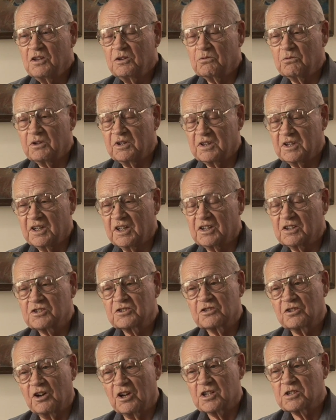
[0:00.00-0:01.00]
We think
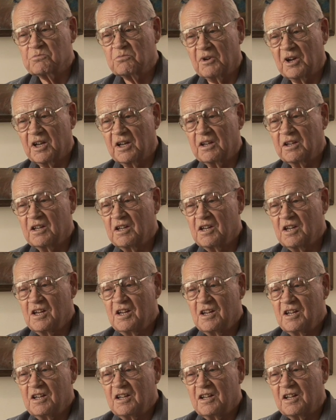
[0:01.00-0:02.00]
it's caused by
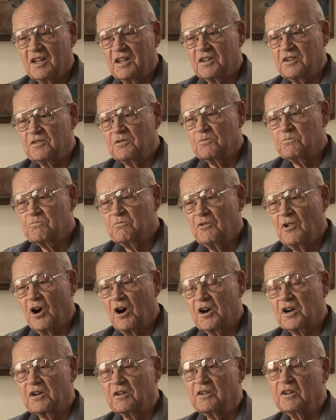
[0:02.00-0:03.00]
an
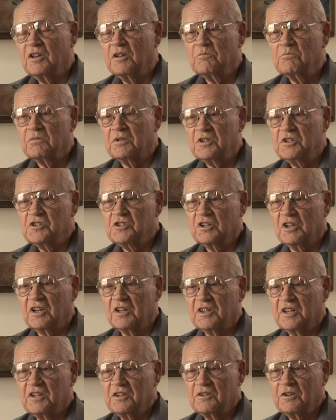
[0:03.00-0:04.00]
artery impinging
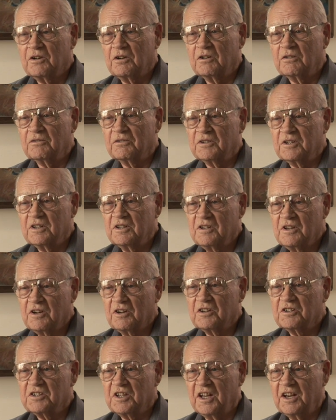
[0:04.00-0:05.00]
on that nerve and
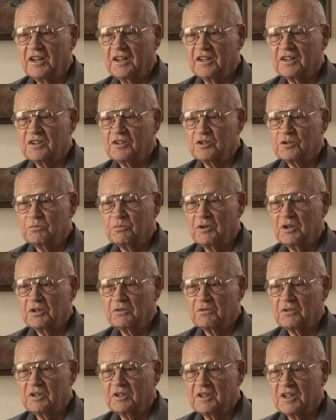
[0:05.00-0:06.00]
irritating it to the
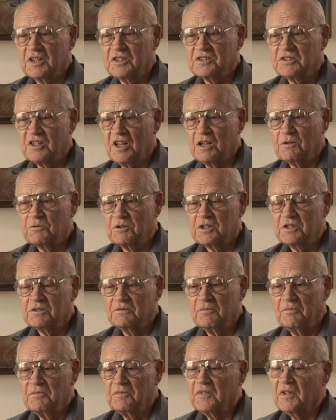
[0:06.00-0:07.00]
point where it does damage.